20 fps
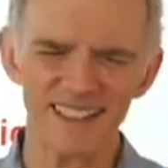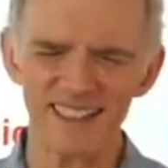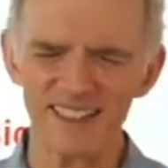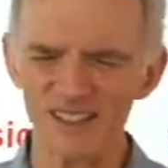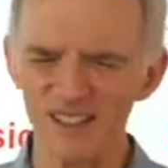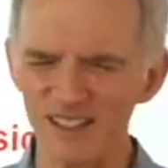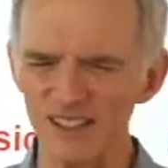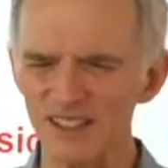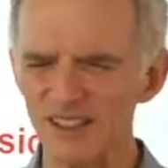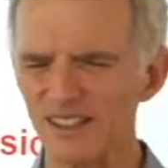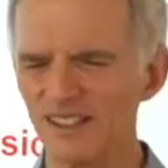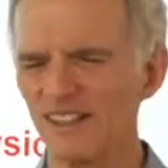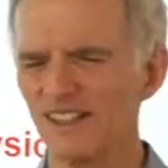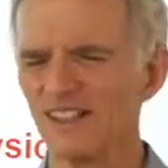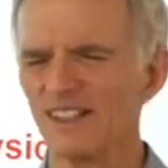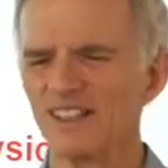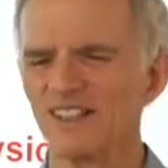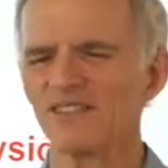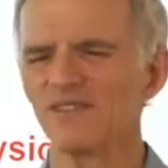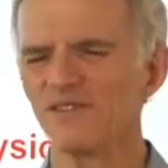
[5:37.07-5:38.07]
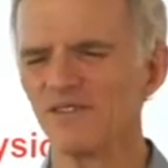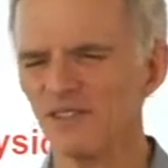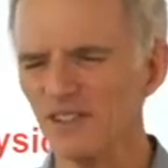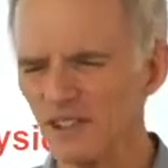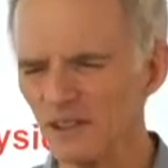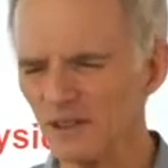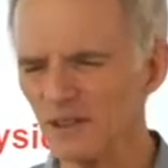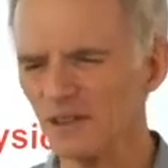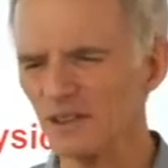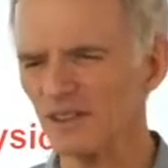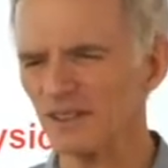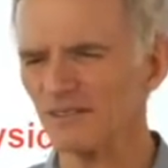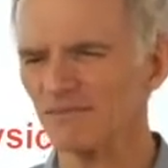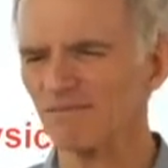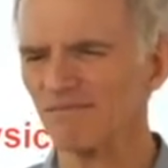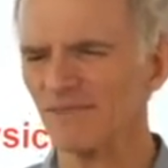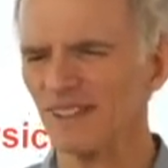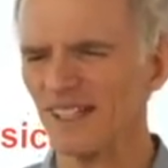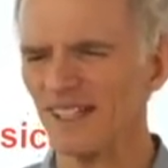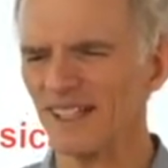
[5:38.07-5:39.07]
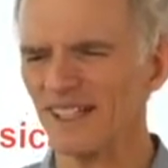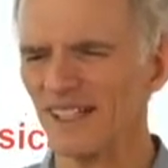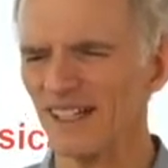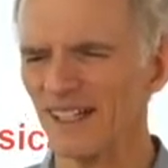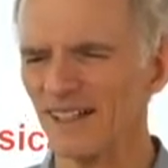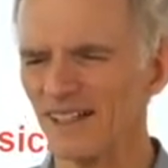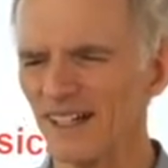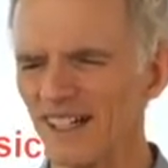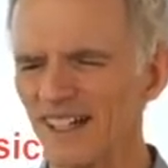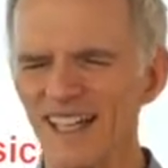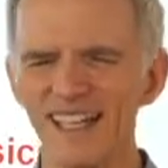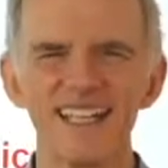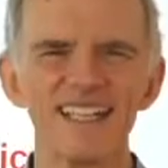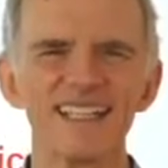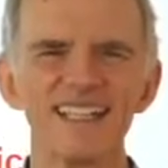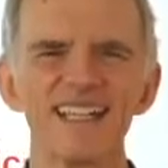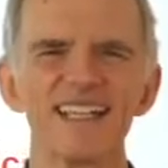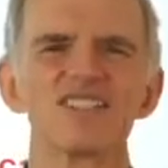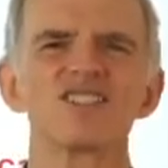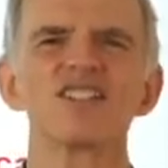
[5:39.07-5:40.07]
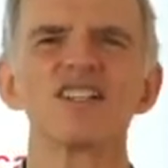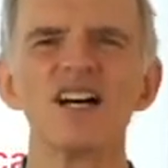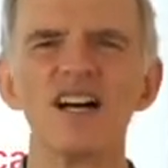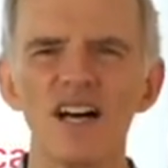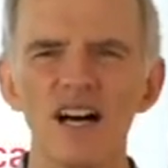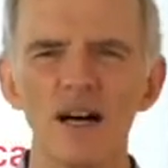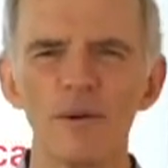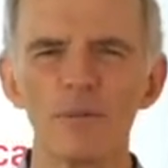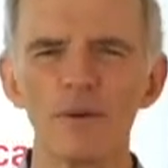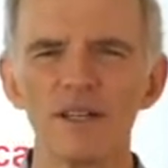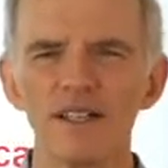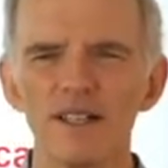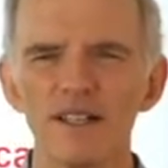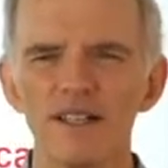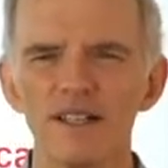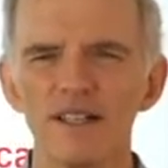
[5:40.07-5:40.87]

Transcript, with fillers: And I just feel like I, I can't catch up.